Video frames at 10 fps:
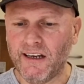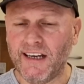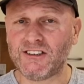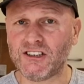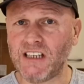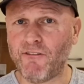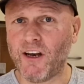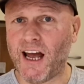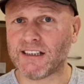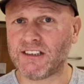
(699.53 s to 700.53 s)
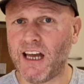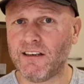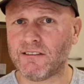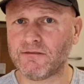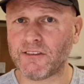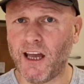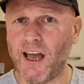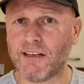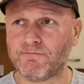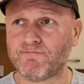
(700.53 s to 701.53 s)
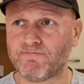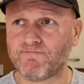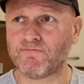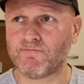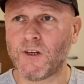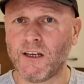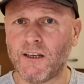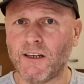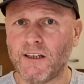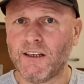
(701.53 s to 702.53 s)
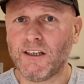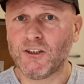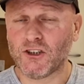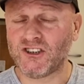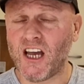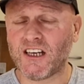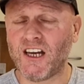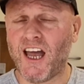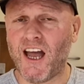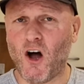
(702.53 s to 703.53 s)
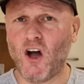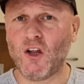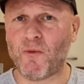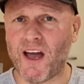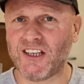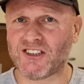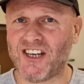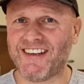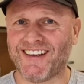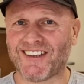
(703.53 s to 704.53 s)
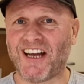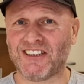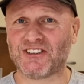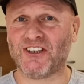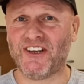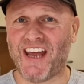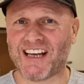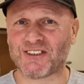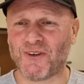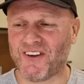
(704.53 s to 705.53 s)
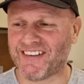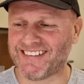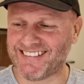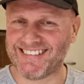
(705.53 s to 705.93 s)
It's a 7 out of 10, yeah. So take care, all the best, and I'll catch you on the next one.